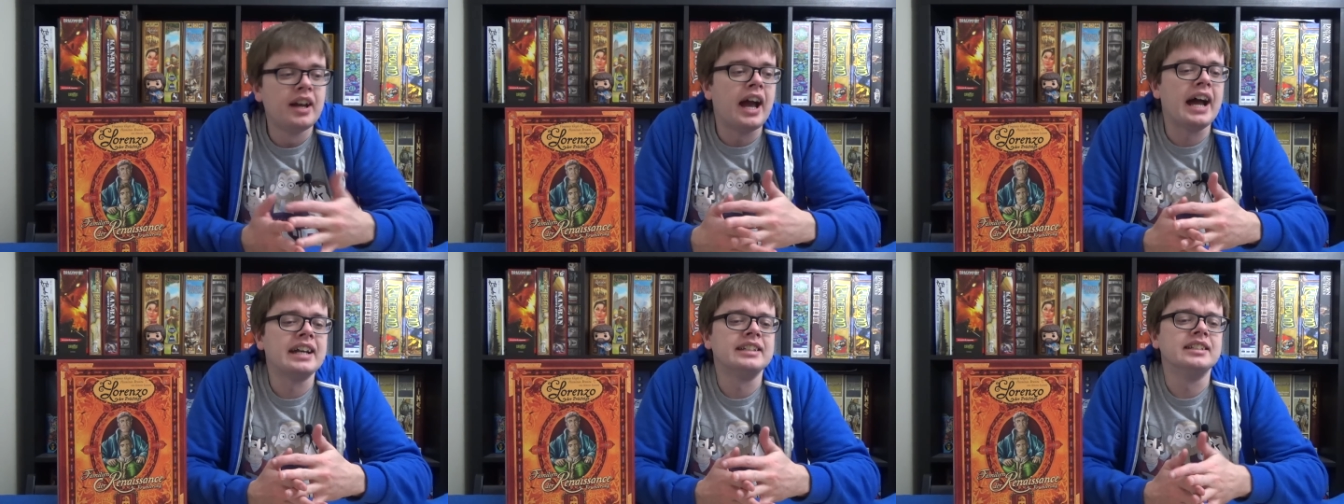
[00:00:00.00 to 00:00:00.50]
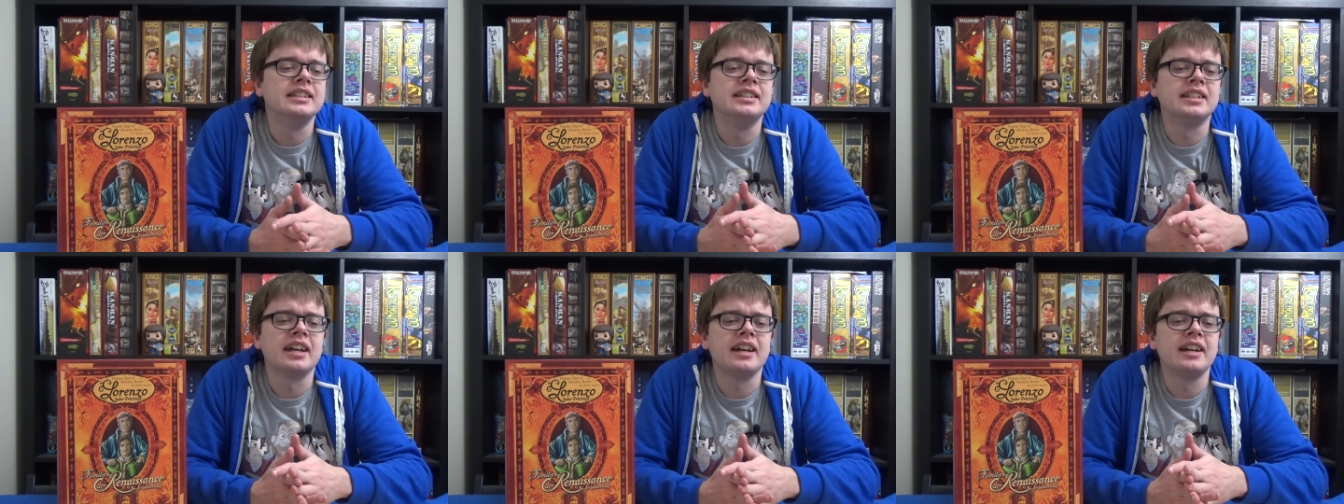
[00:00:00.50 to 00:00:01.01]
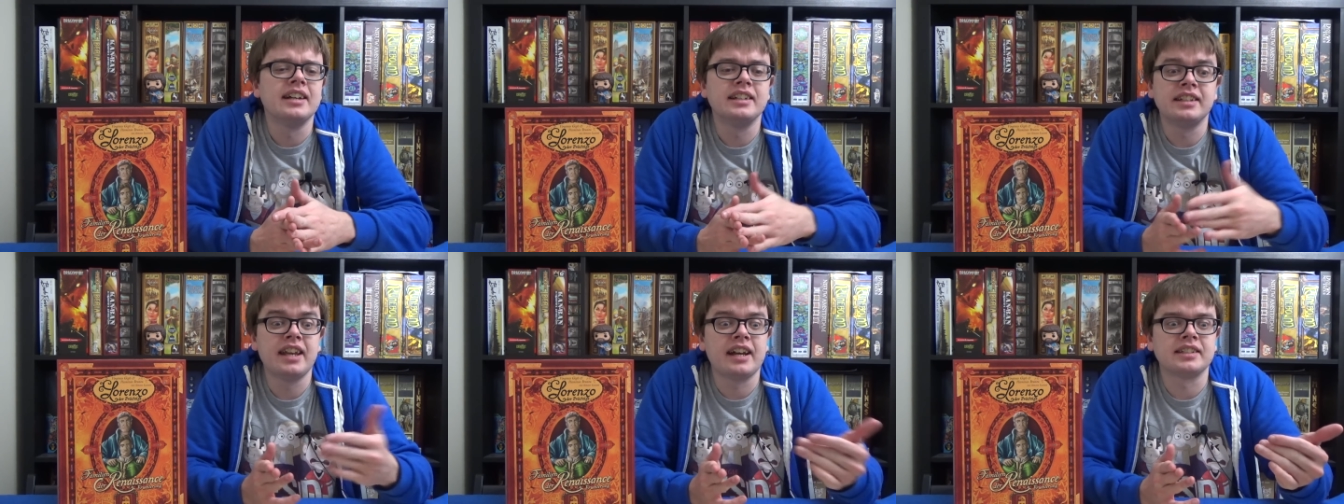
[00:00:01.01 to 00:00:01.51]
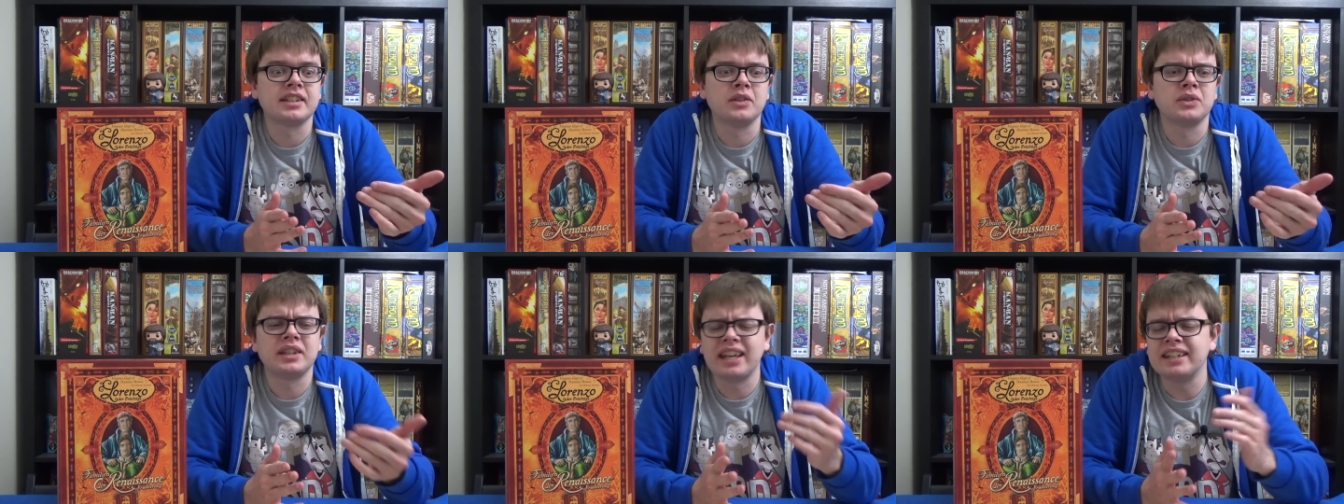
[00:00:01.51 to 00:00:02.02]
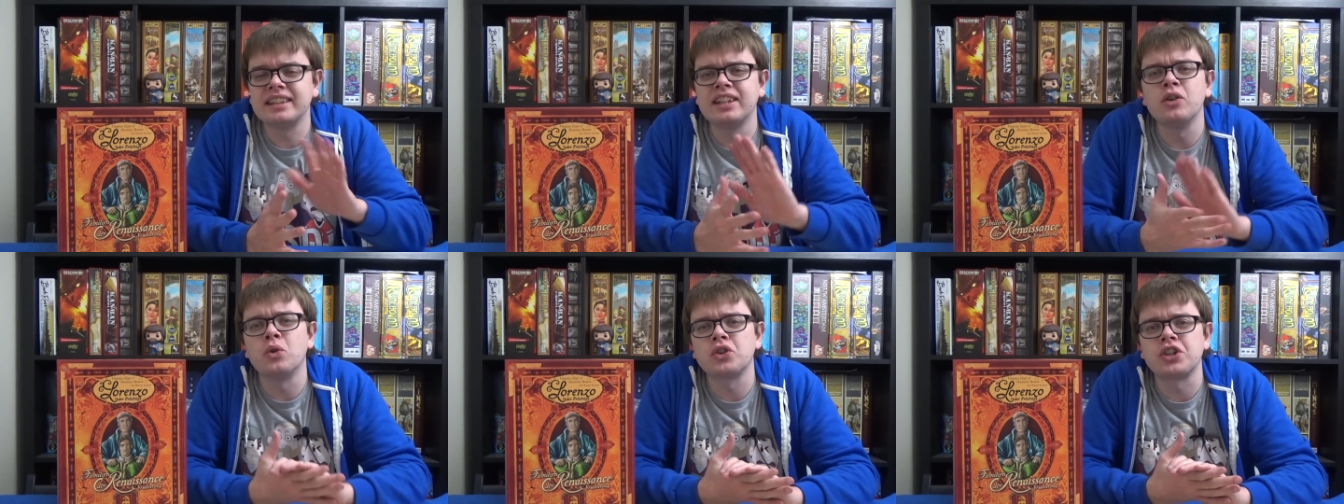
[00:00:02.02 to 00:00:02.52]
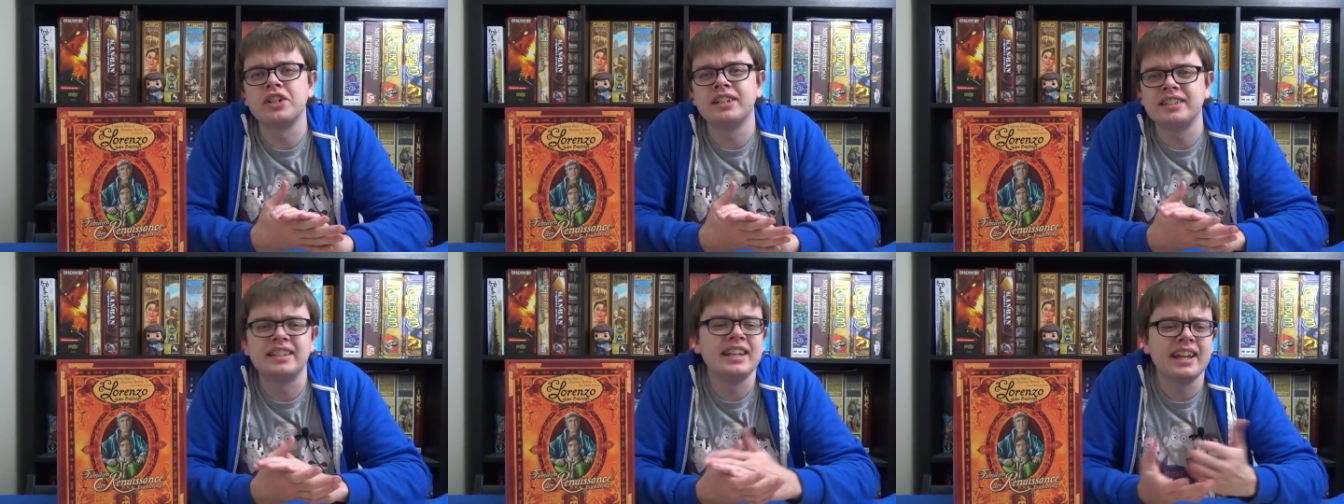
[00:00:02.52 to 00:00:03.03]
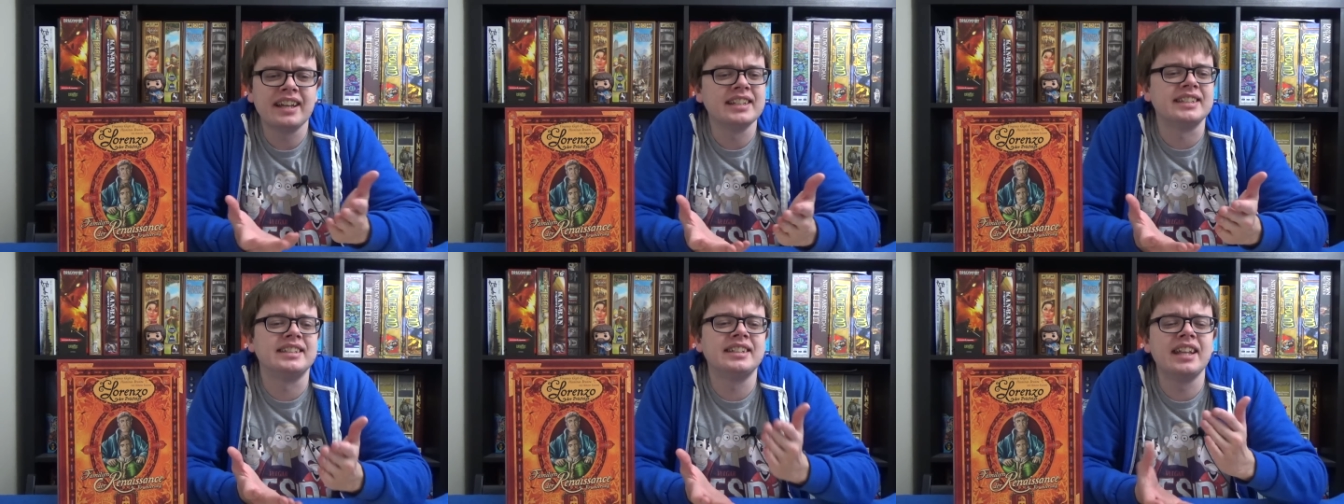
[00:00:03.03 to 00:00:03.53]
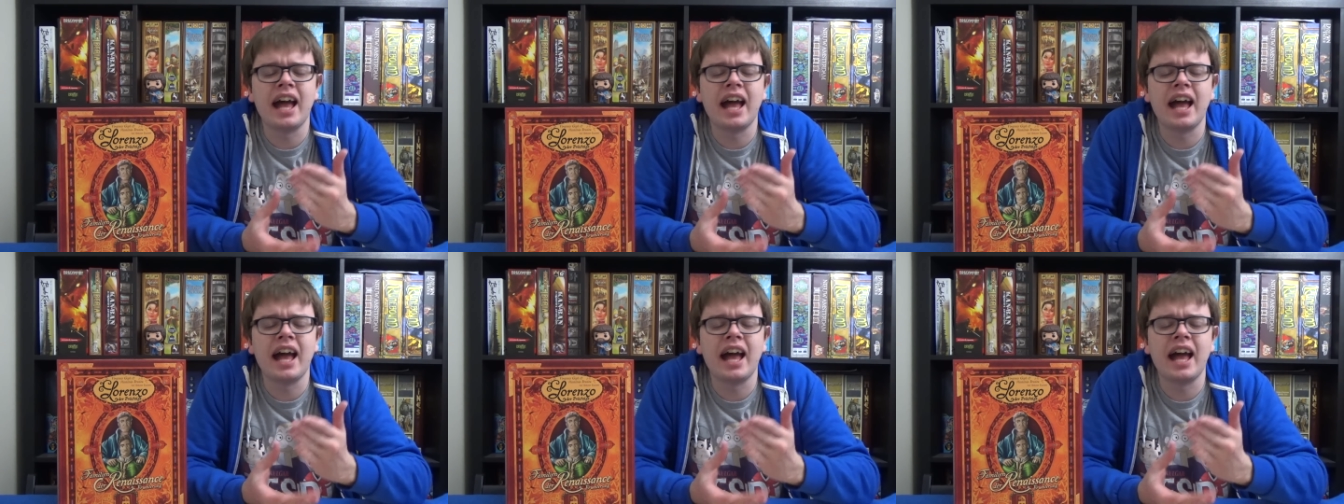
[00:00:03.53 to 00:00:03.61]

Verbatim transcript: and uh, yeah, so the the auction is